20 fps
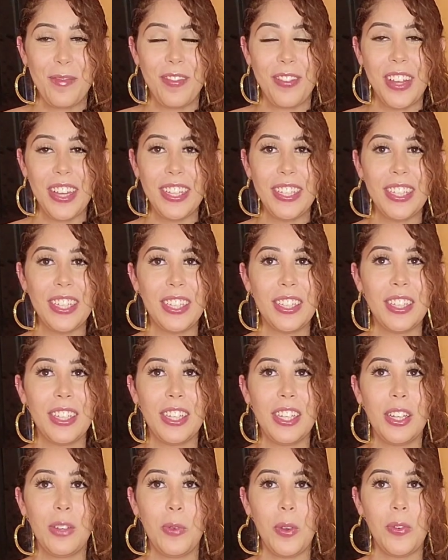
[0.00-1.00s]

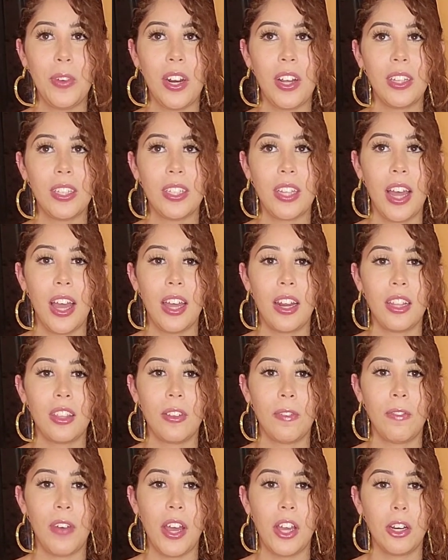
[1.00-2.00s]
basically we went outside at
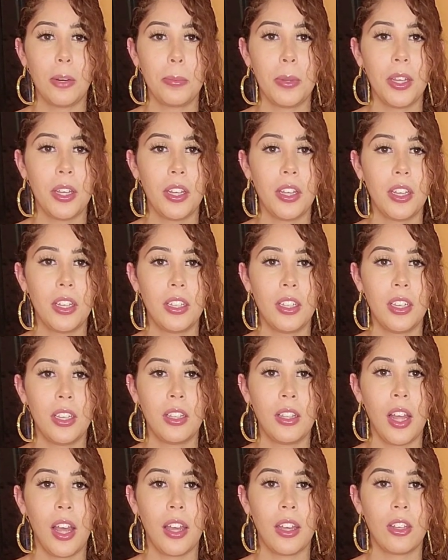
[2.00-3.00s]
the fire pit and
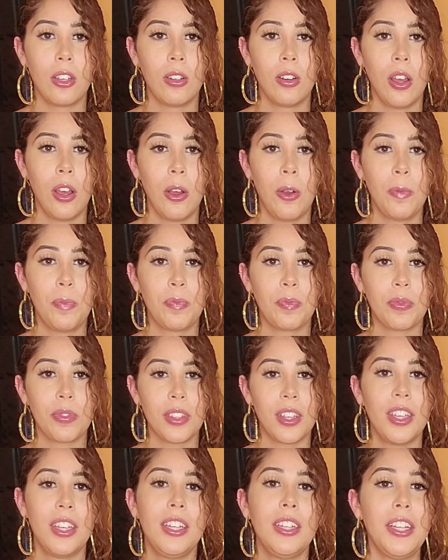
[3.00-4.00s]
then like, you know,
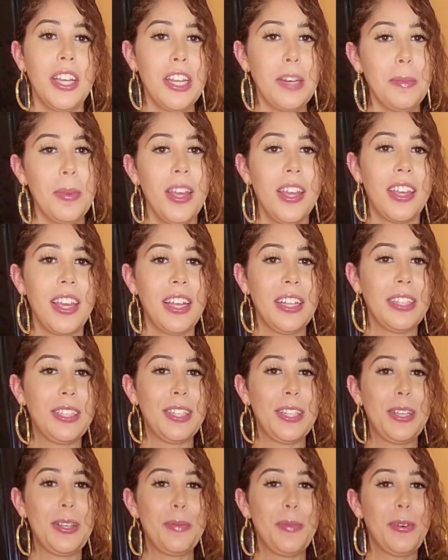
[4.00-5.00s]
he leaned me
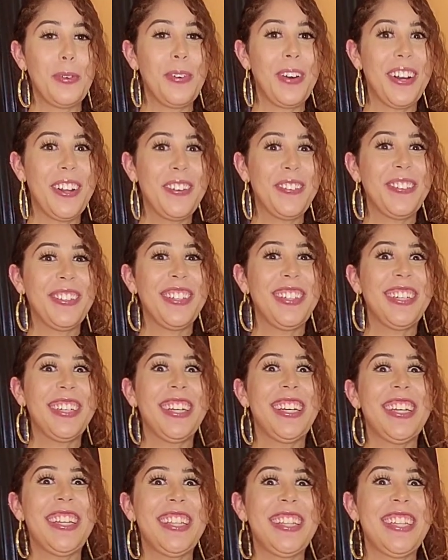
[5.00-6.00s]
against him or
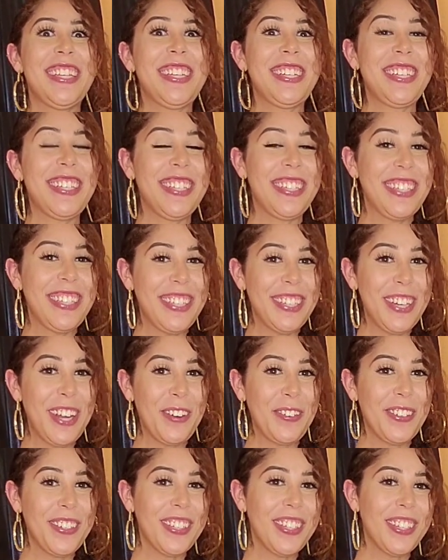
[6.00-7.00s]
whatever, and then, you
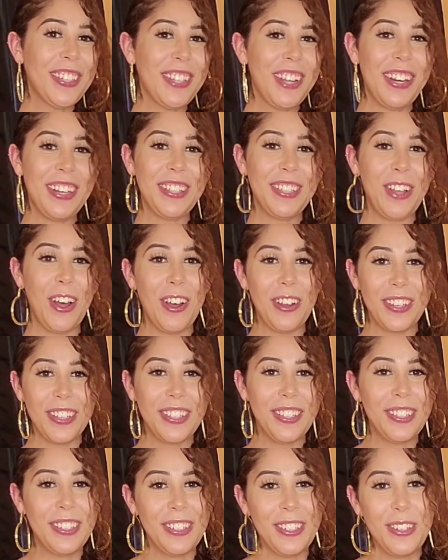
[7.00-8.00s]
know, we just started
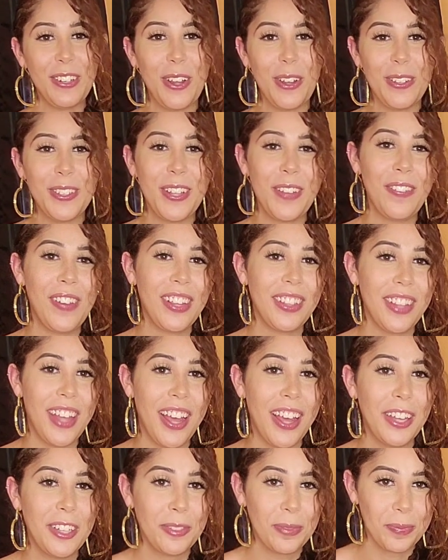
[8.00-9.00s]
talking, you know, stuff like
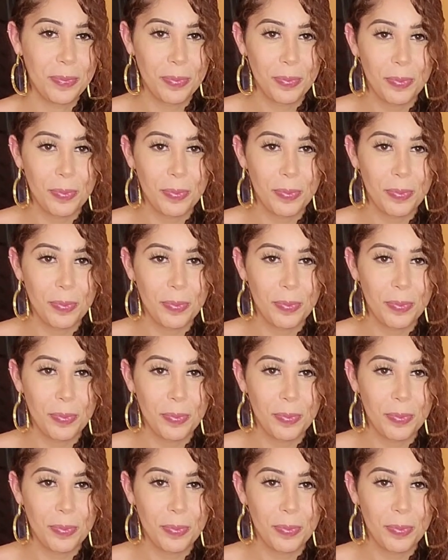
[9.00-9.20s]
that.